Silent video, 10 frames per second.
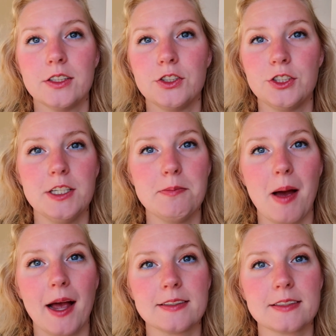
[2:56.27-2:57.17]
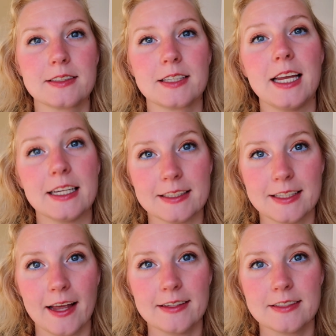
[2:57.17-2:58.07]
sheet masks in a
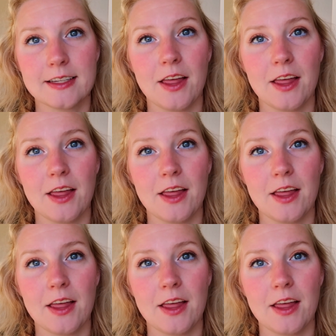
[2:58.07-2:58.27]
set